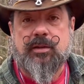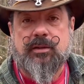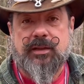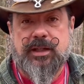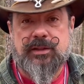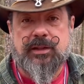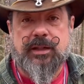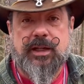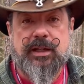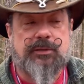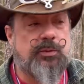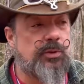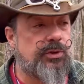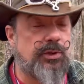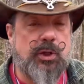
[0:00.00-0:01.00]
These leaves
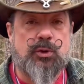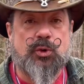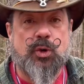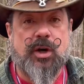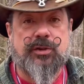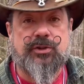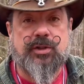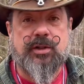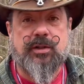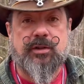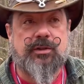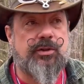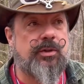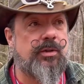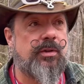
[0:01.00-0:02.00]
were so crunchy,
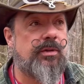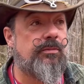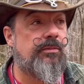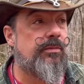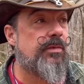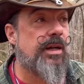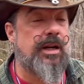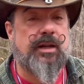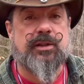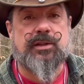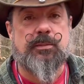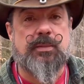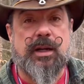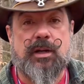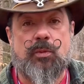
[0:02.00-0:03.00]
you could hear
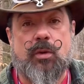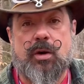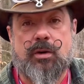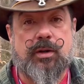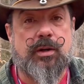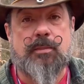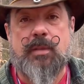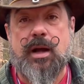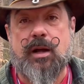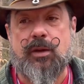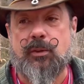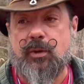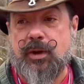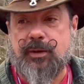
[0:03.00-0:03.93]
somebody walking a mile away.